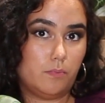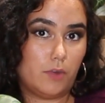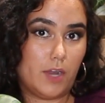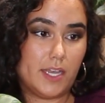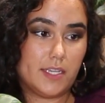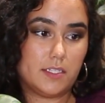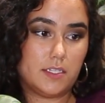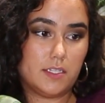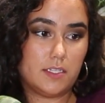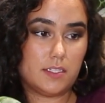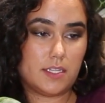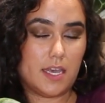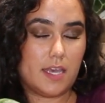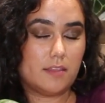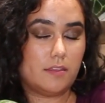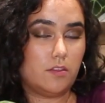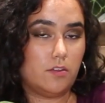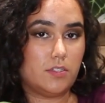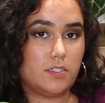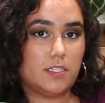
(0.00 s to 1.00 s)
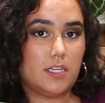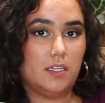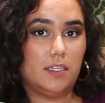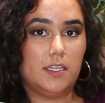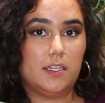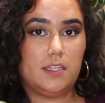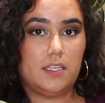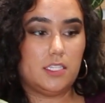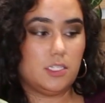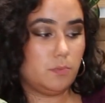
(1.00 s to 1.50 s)
prices that they're
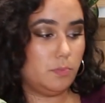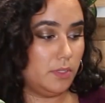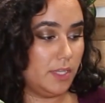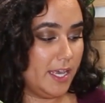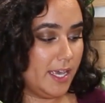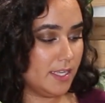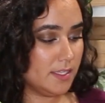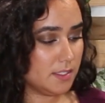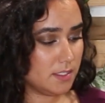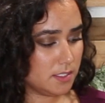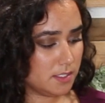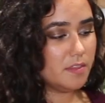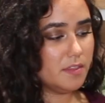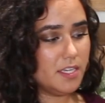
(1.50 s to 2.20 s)
selling these plants.